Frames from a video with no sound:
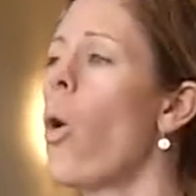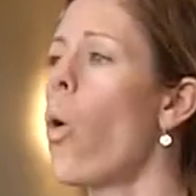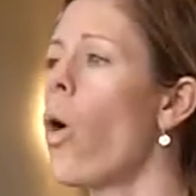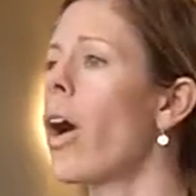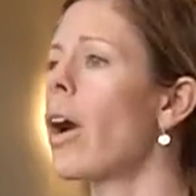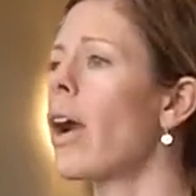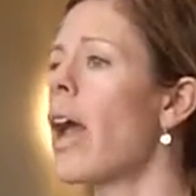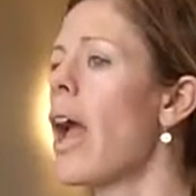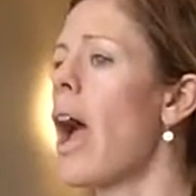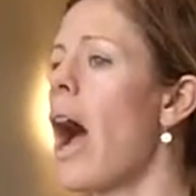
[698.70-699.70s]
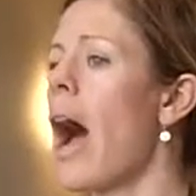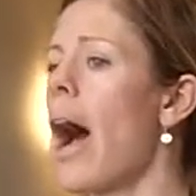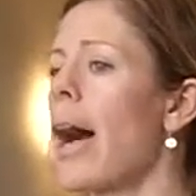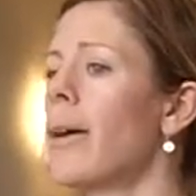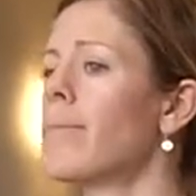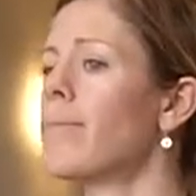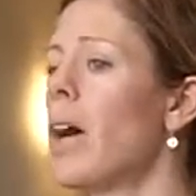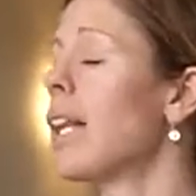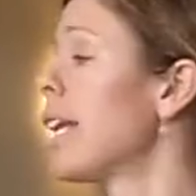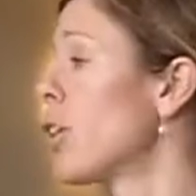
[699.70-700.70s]
or
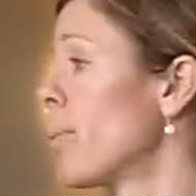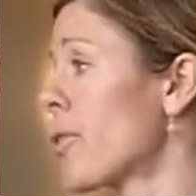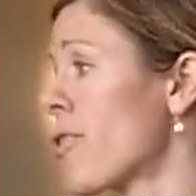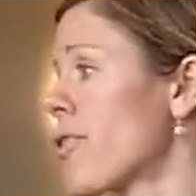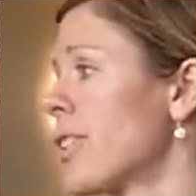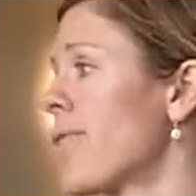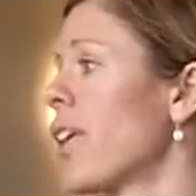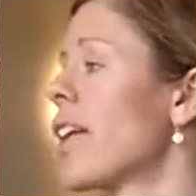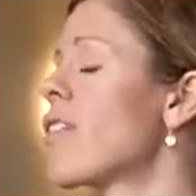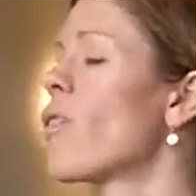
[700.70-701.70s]
a legal birth certificate.